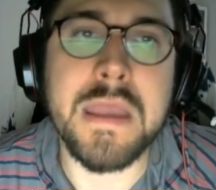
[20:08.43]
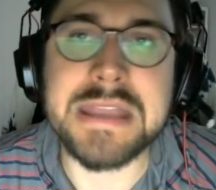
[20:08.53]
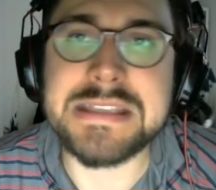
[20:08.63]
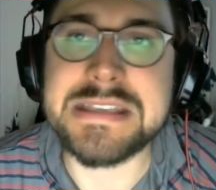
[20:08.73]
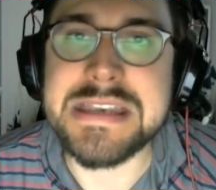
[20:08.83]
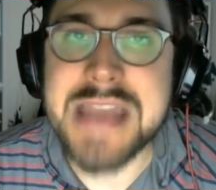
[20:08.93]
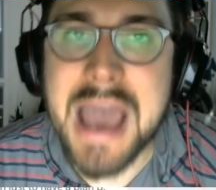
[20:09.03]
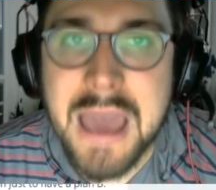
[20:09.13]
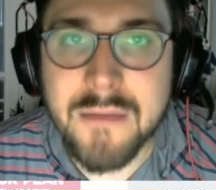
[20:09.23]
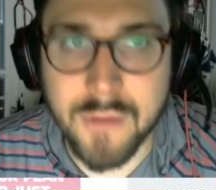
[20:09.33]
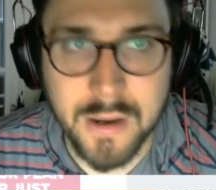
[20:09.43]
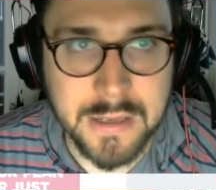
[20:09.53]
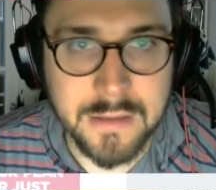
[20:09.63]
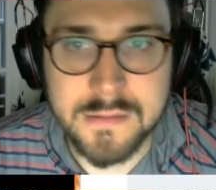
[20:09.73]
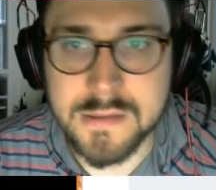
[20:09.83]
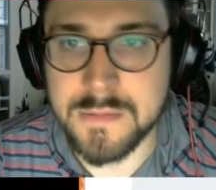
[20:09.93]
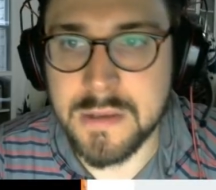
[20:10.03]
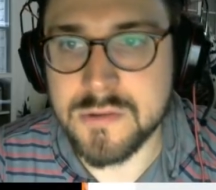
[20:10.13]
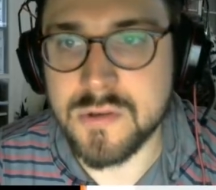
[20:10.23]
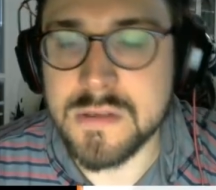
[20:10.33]
It's not running, excuse me,
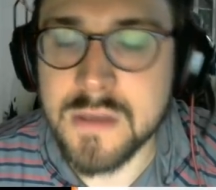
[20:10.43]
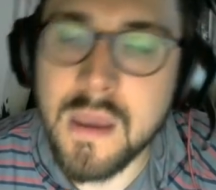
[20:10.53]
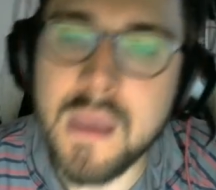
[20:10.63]
here's Triss.